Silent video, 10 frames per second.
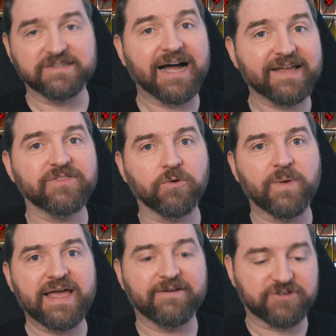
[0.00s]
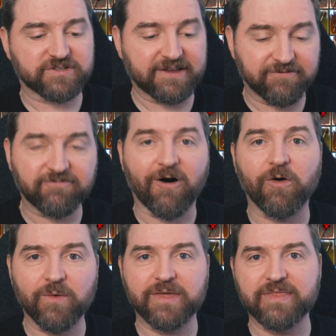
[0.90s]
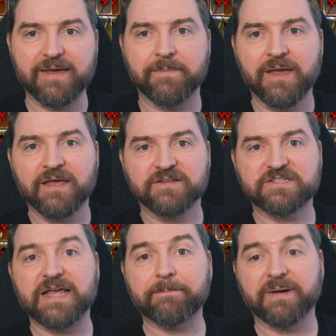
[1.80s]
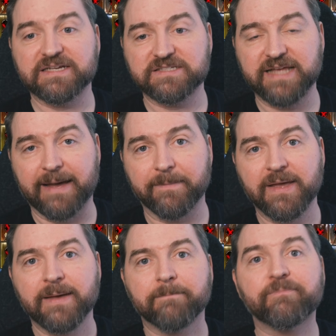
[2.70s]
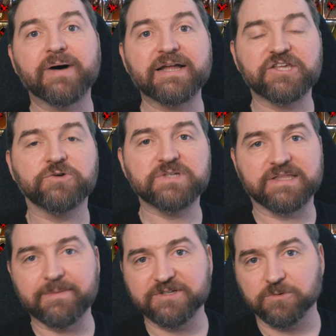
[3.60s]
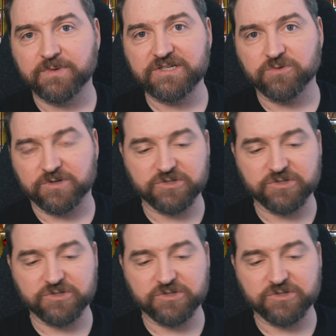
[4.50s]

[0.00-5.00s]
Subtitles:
not in the way of just like following them step by step, but using them as a resource.